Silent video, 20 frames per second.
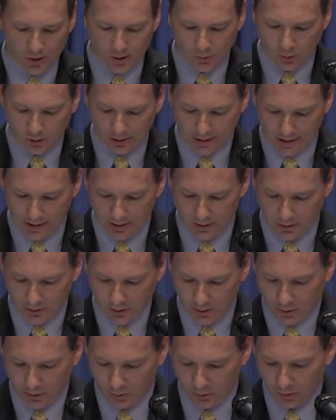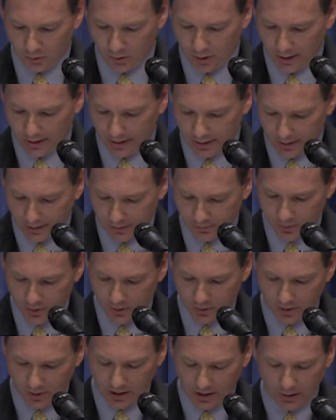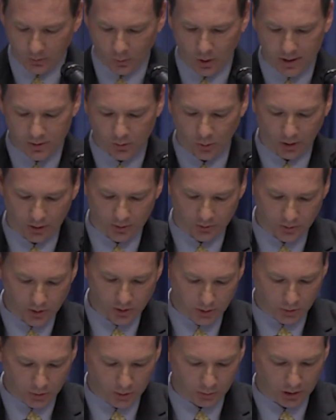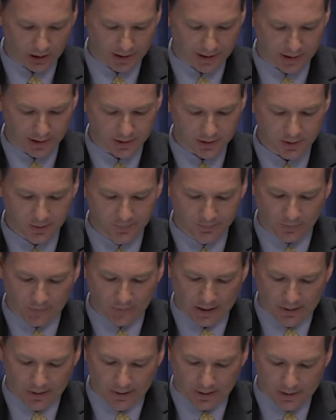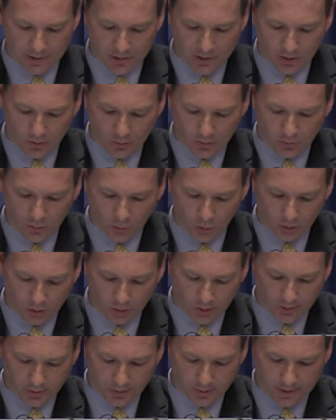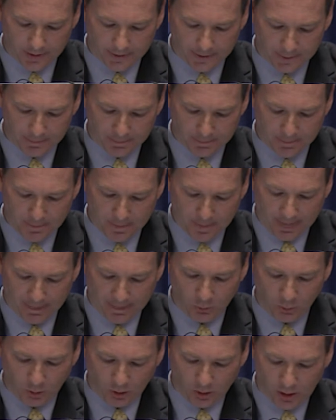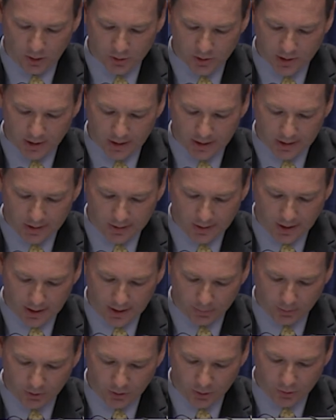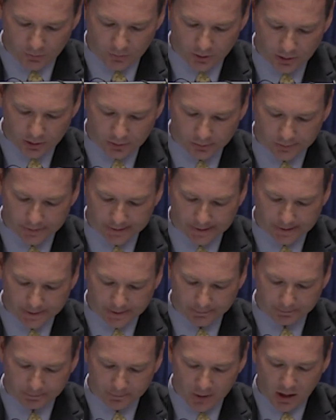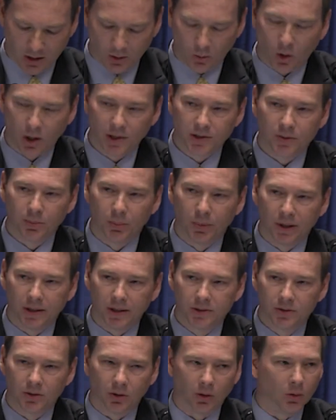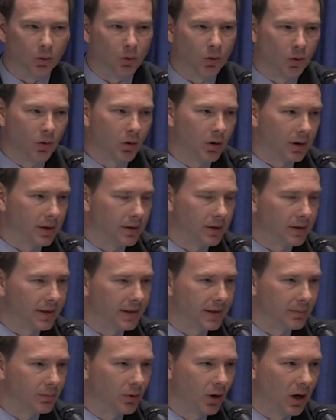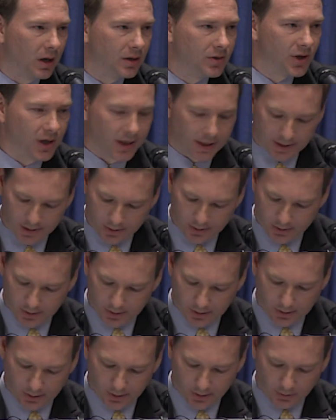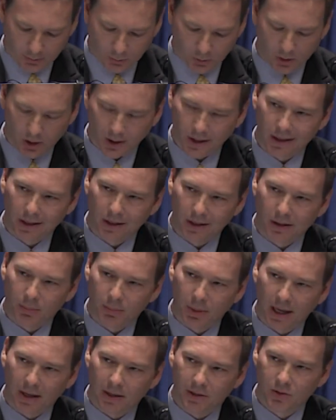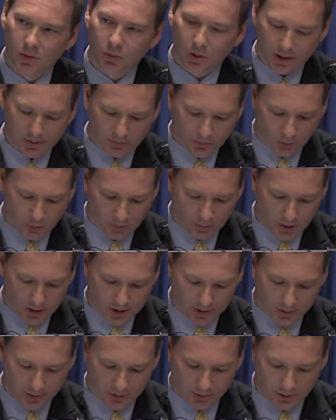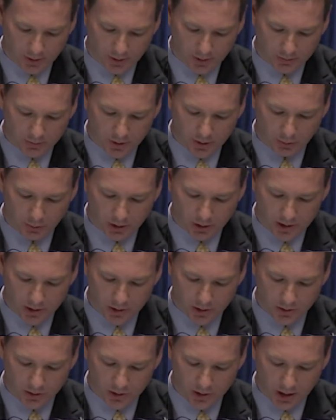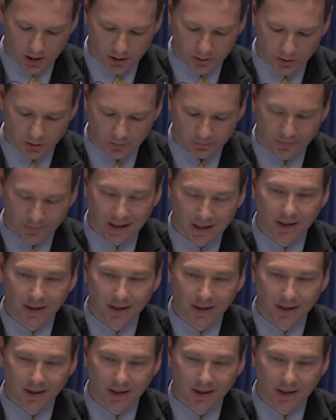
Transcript: we will need to do uh, to the wastewater treatment plant and so forth. Um, we're close to getting that approval. Uh, once bids are awarded on that project, uh, we're looking at about a 24-month uh, completion schedule.